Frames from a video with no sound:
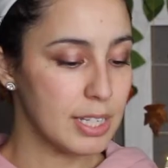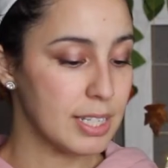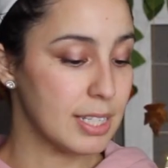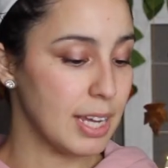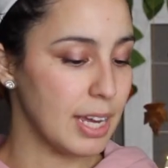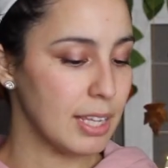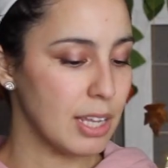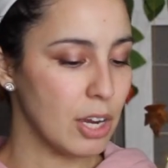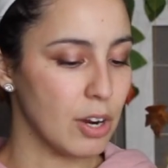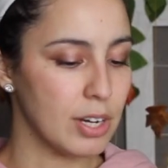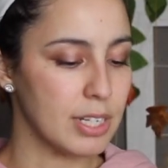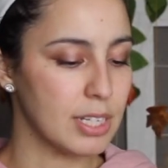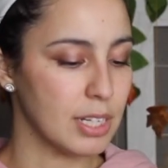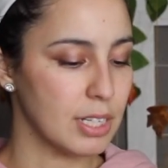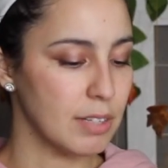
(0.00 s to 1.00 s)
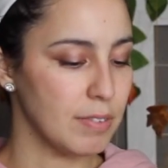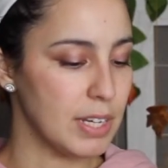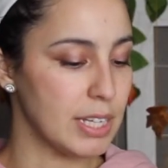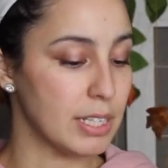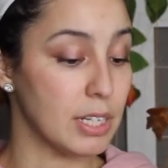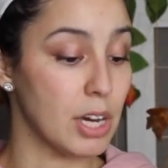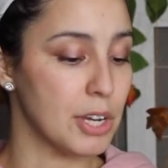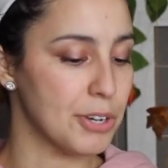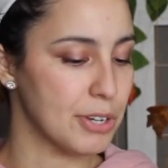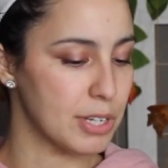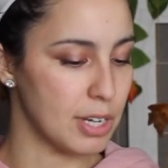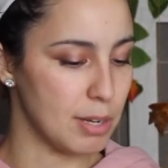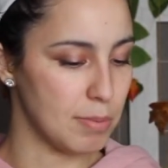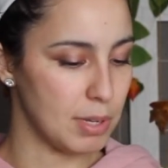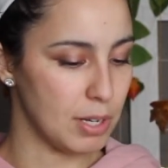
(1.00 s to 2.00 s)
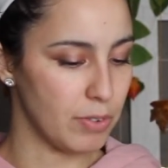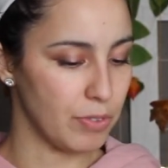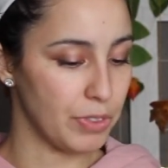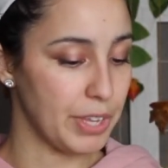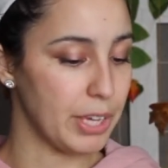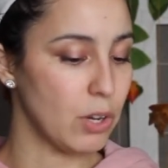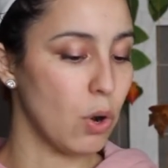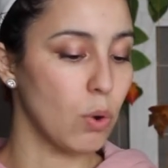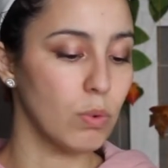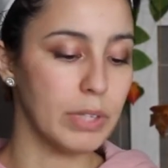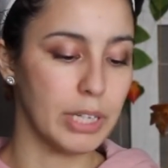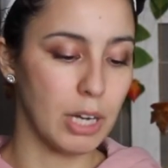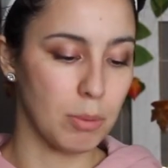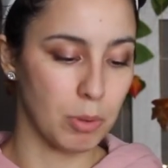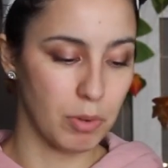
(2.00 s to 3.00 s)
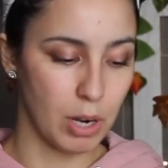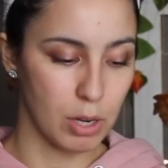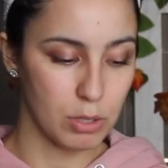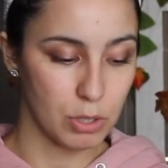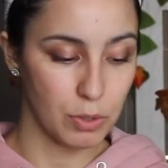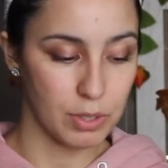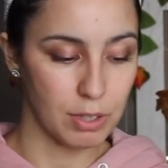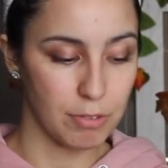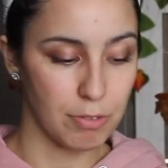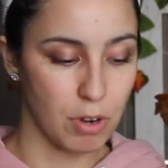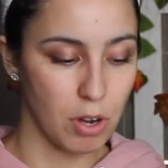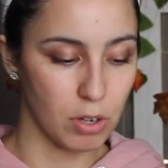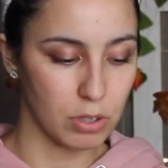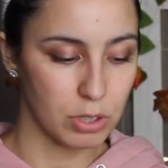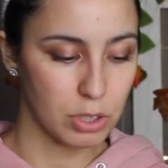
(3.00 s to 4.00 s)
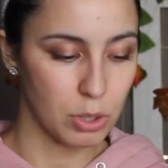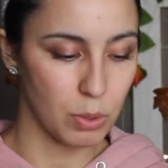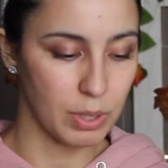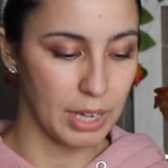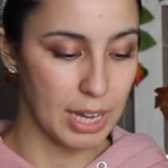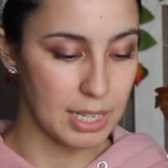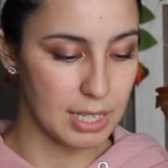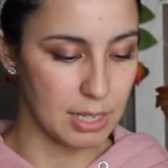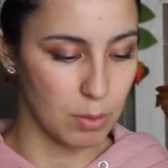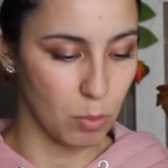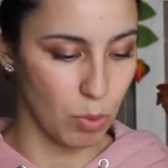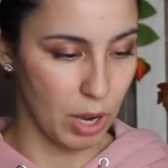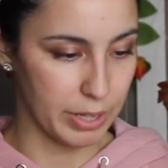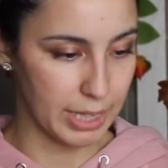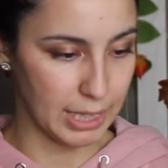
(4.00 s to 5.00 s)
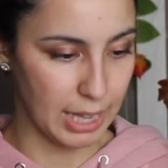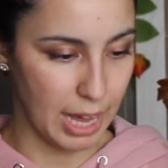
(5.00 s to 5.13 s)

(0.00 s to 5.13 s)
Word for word: To say they are addictive is an understatement. They only come around during the fall, so get some while they